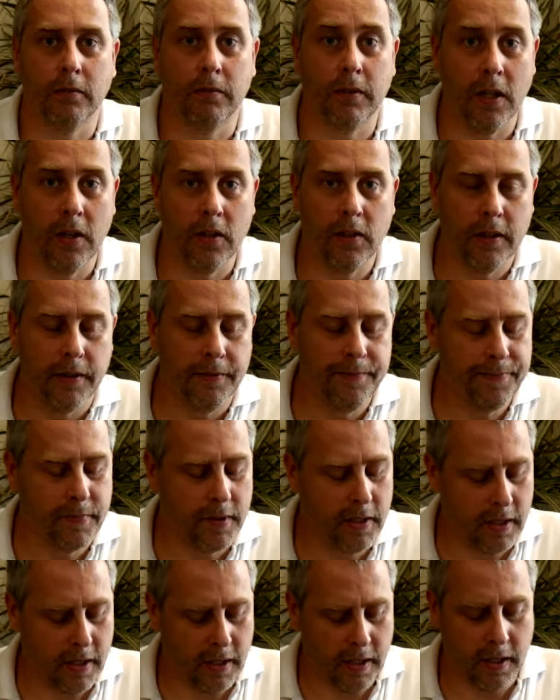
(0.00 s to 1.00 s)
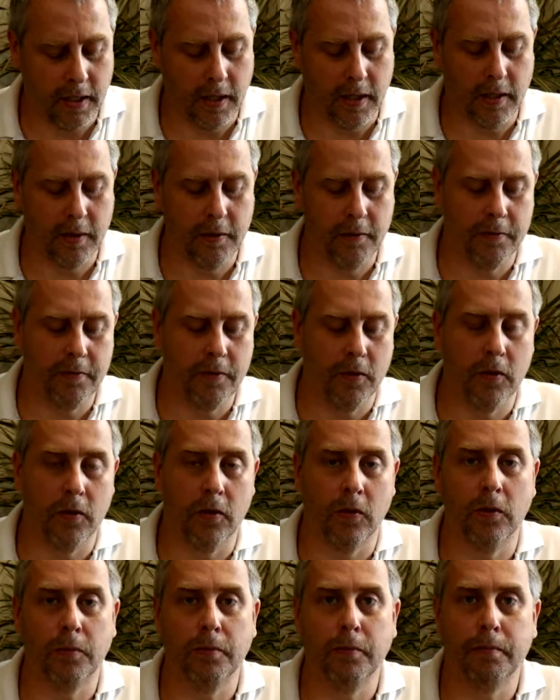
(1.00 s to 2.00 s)
vlog
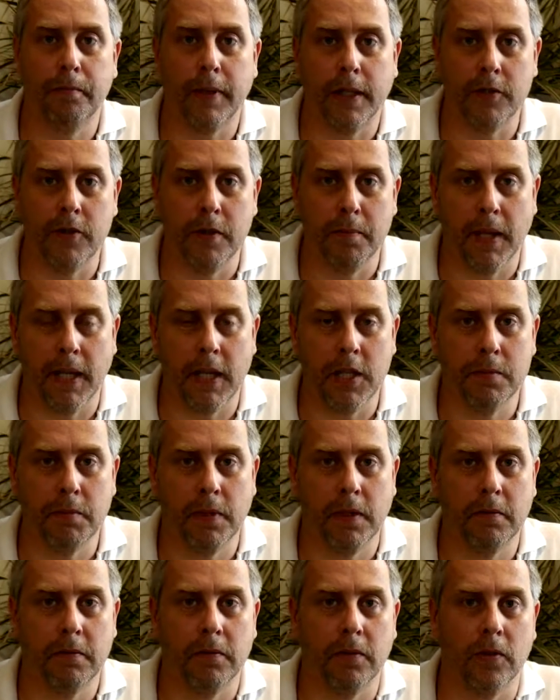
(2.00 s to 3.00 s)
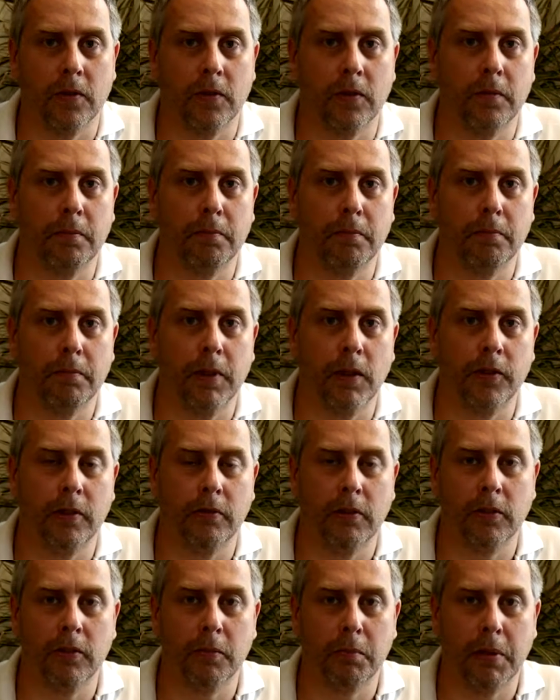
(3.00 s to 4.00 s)
for battery management for multi-rotor